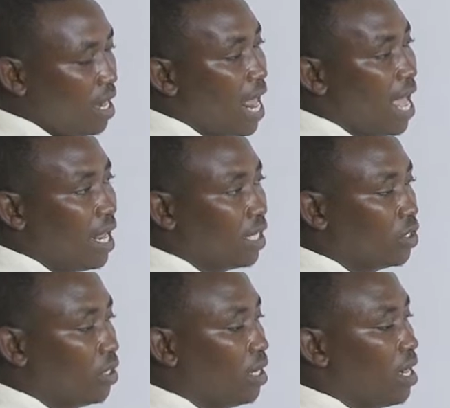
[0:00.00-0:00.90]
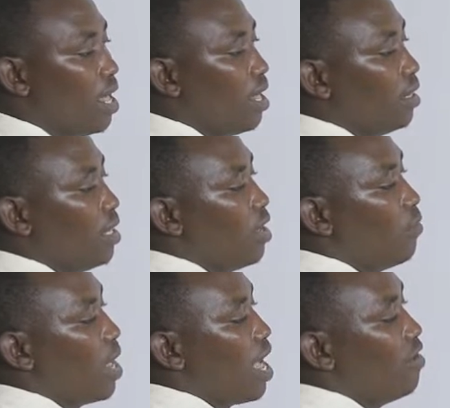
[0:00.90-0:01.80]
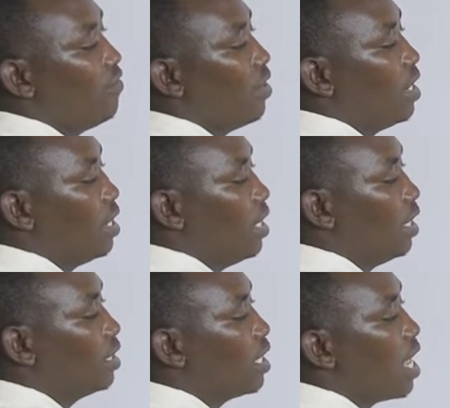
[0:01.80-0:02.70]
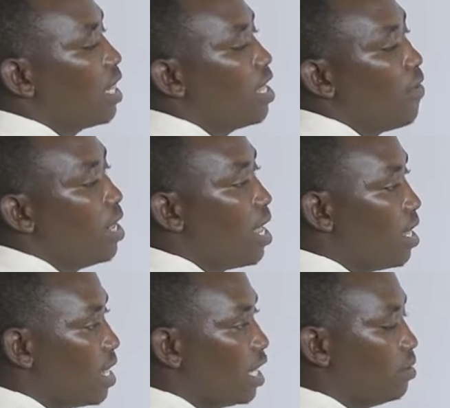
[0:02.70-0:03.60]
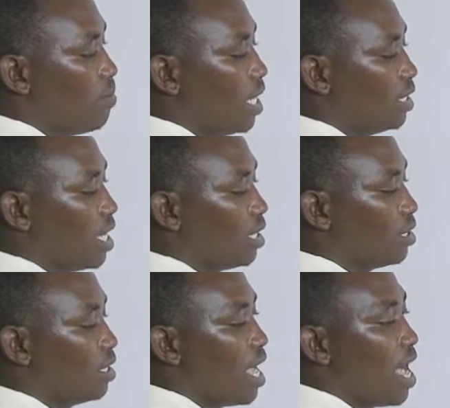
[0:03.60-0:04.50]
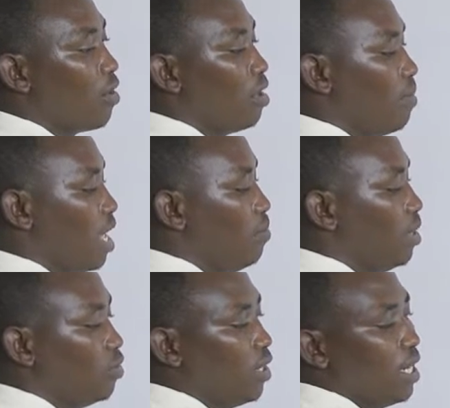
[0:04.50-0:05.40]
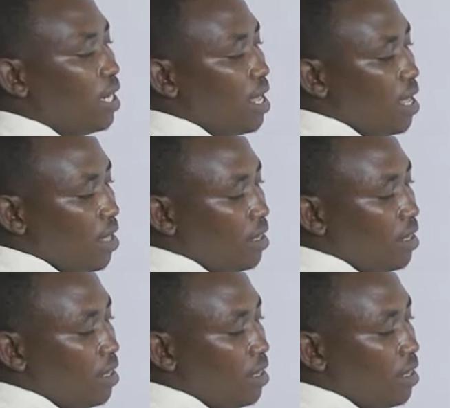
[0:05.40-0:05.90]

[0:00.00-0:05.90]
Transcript: direction. Then we have this other one that bisects the angle made between